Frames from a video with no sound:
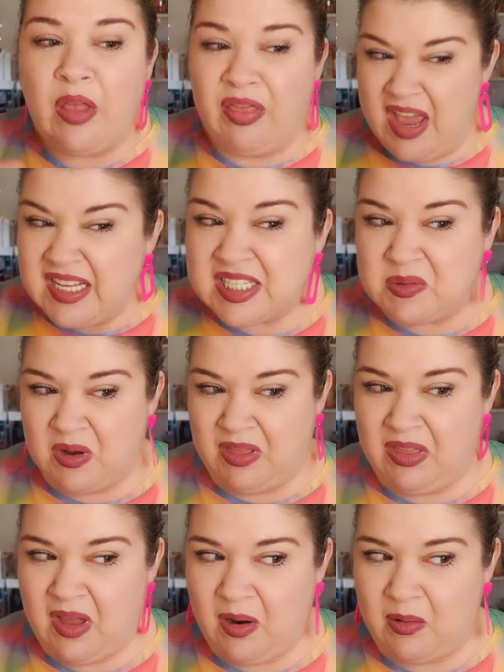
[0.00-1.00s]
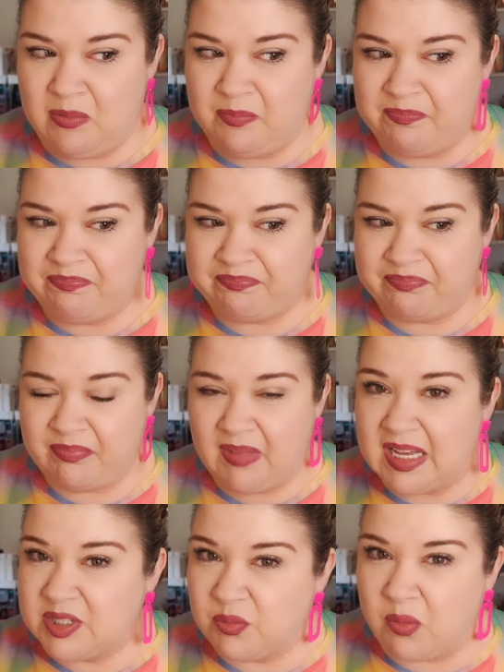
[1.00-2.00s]
This one, though,
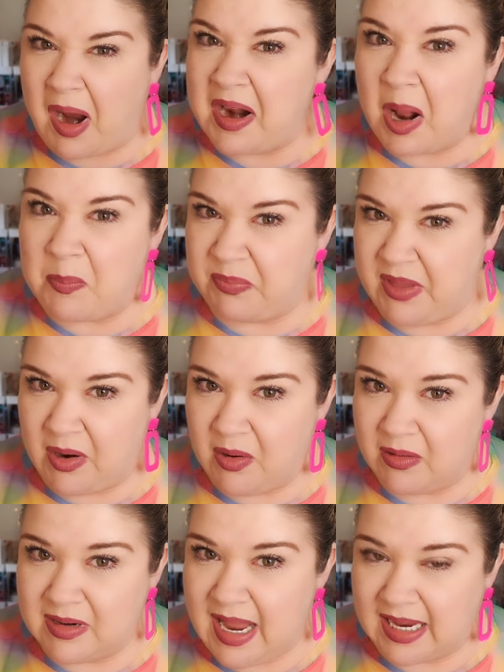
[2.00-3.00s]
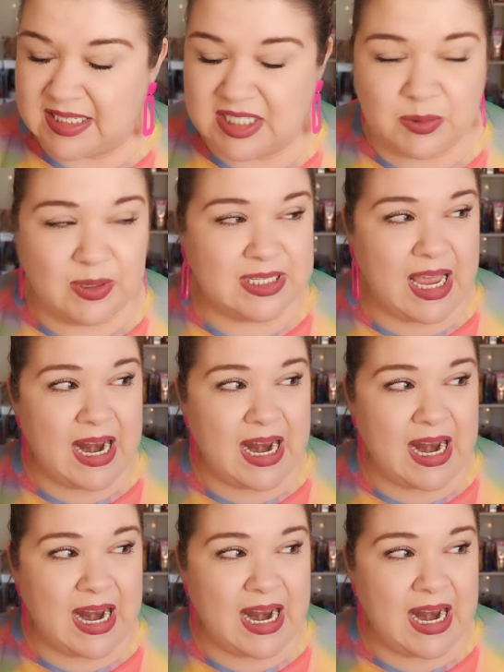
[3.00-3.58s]
is right up there next to it,